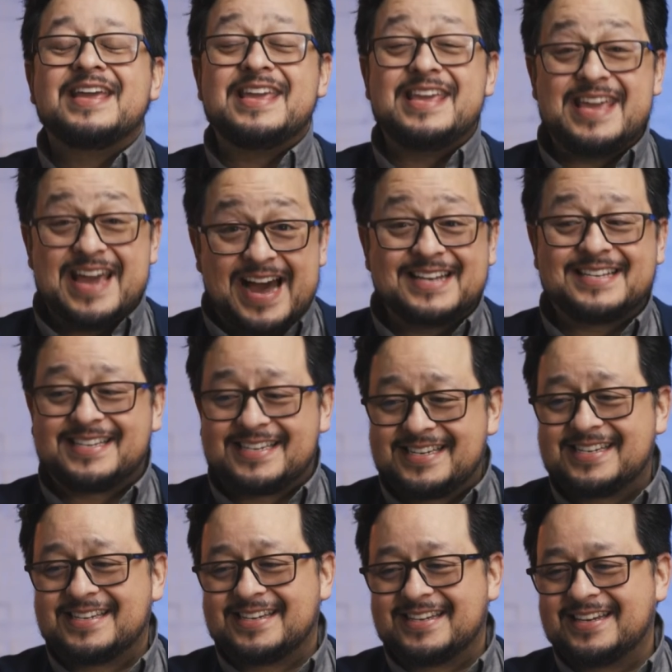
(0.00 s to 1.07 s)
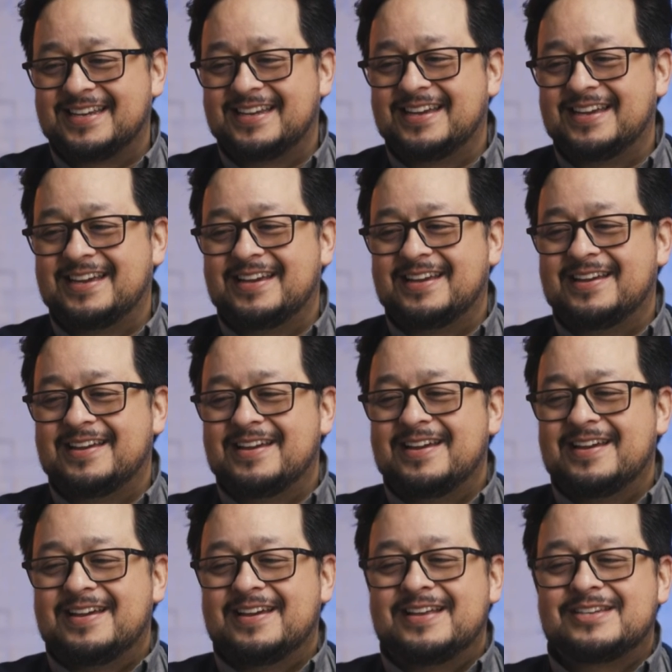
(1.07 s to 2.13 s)
Yes.
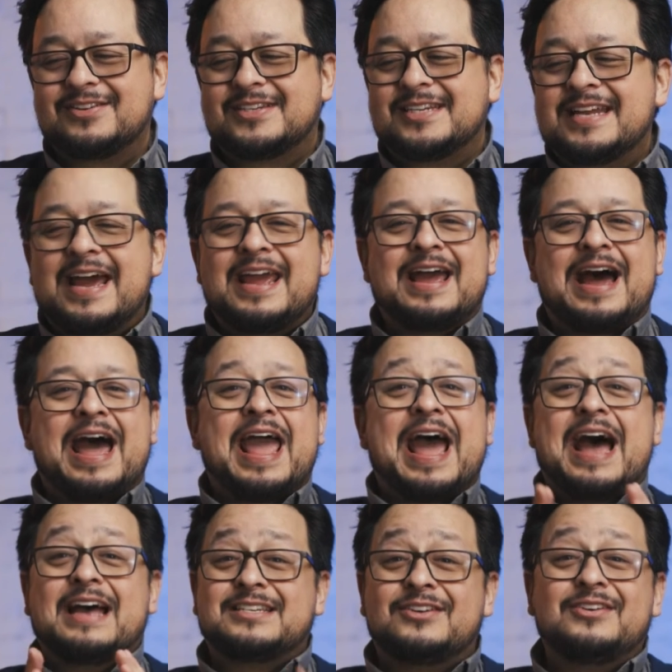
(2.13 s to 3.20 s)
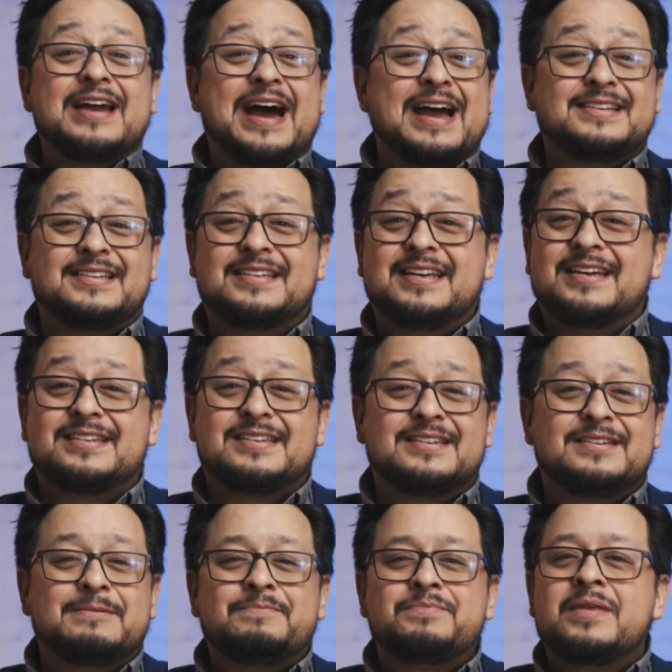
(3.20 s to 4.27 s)
So tonight, I ask you guys this
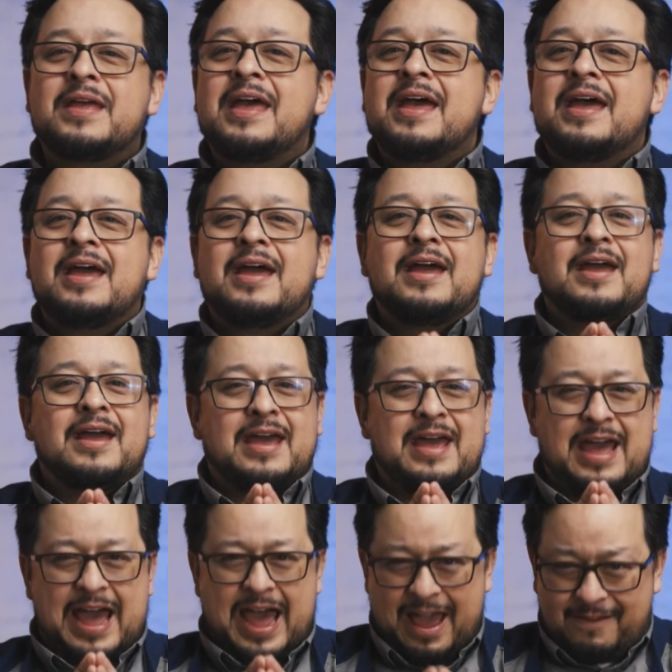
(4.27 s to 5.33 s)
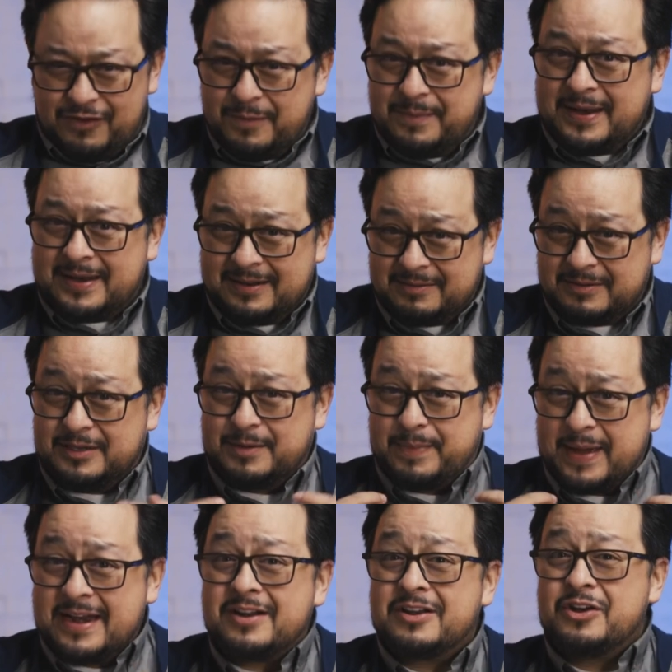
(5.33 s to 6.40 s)
Have you been
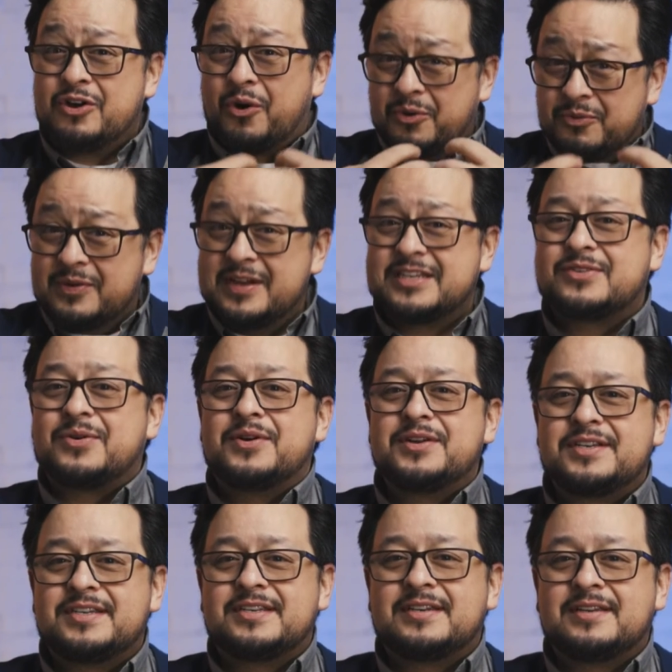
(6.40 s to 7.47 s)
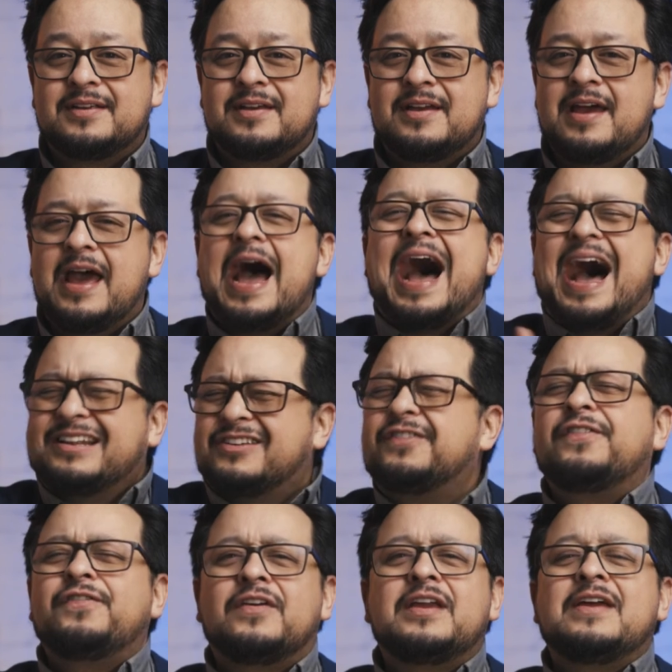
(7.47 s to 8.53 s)
dependent on your own resource? Ask for
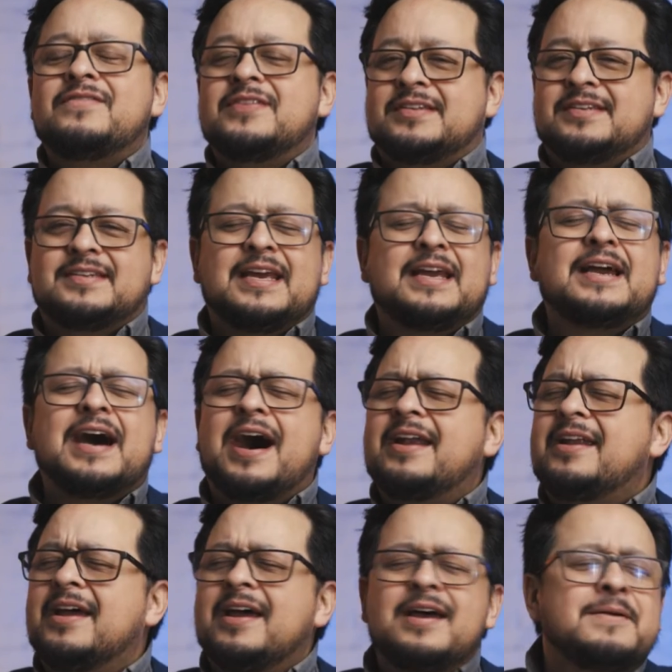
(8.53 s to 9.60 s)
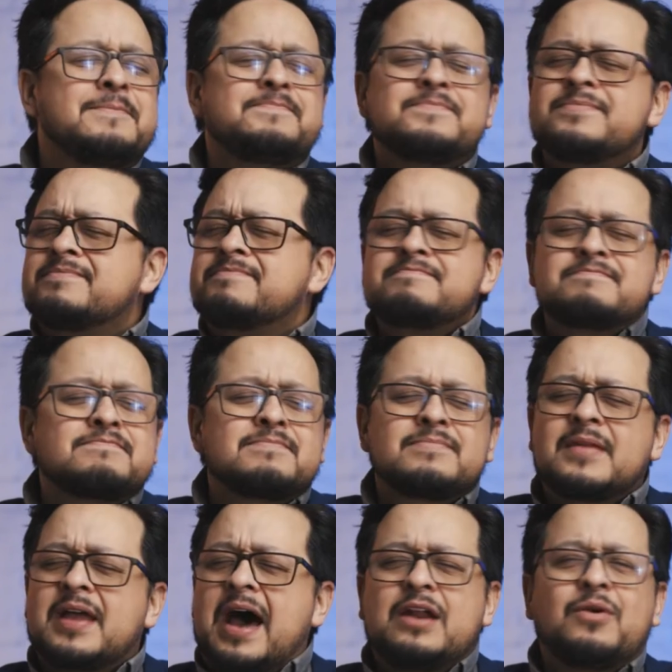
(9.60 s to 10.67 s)
forgiveness and say, God,
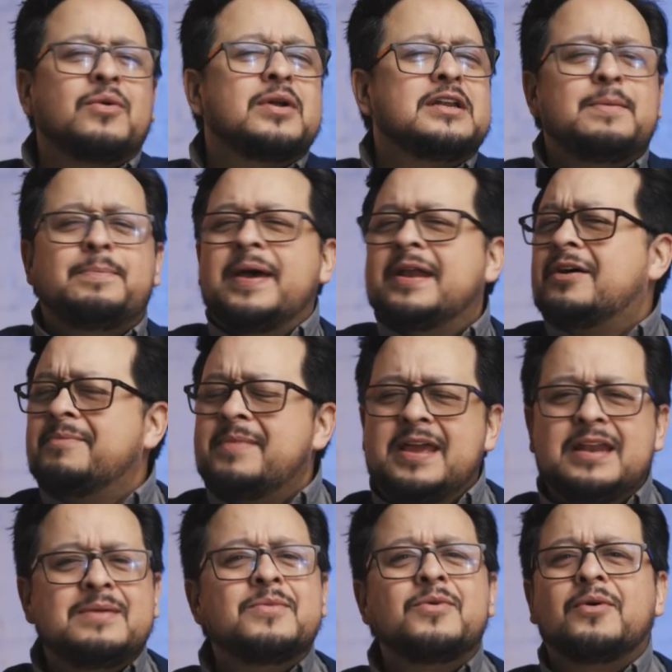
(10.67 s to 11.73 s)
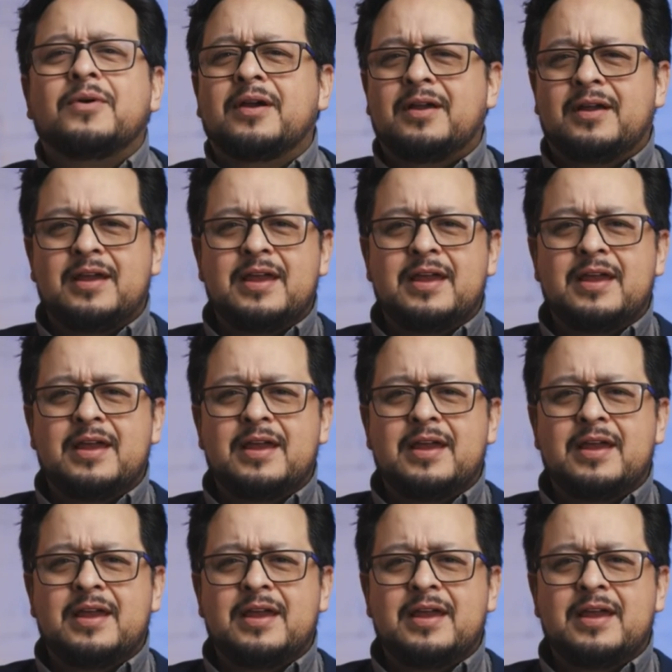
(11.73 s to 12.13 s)
I don't want to depend on me anymore.